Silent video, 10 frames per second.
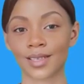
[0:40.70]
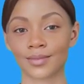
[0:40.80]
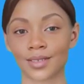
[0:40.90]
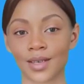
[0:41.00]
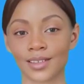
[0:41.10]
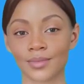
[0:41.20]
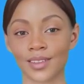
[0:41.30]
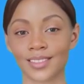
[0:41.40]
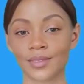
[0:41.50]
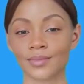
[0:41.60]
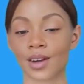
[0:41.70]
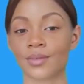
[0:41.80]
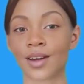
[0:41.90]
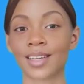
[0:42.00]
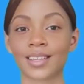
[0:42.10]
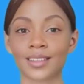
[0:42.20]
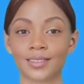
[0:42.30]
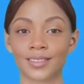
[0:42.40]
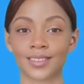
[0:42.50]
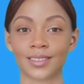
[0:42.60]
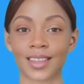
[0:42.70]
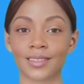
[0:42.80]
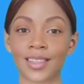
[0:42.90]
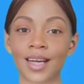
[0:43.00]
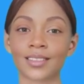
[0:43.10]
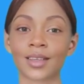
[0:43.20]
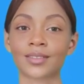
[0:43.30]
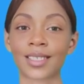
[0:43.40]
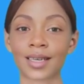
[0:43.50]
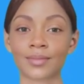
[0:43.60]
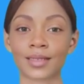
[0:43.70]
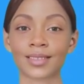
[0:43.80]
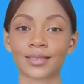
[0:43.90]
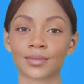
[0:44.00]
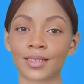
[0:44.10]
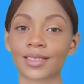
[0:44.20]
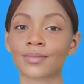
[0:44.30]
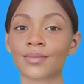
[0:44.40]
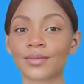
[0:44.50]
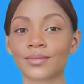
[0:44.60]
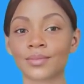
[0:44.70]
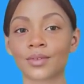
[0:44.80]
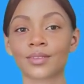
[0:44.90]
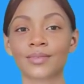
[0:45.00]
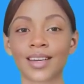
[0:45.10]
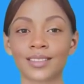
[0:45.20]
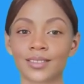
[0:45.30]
If you have a voiceover already, select the Audio tab and then click Upload from your device